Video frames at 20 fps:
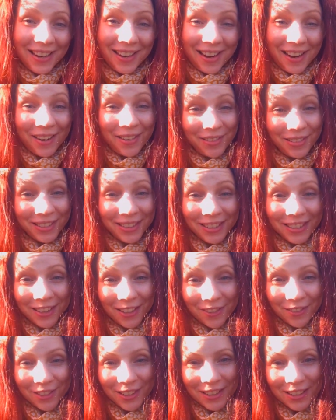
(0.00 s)
I really
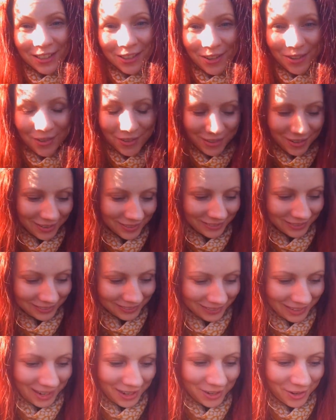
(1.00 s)
love it, so
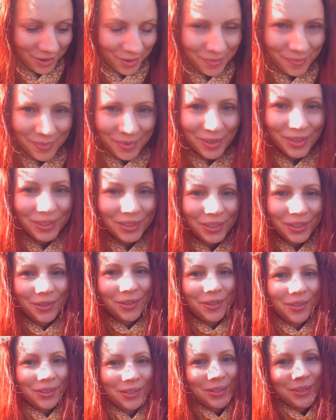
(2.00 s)
I hope you
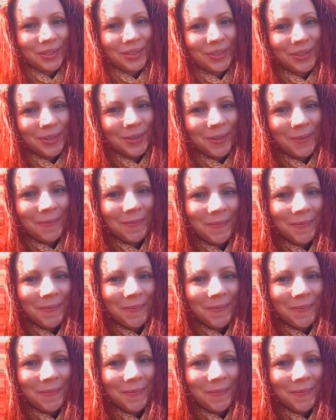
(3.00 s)
do too.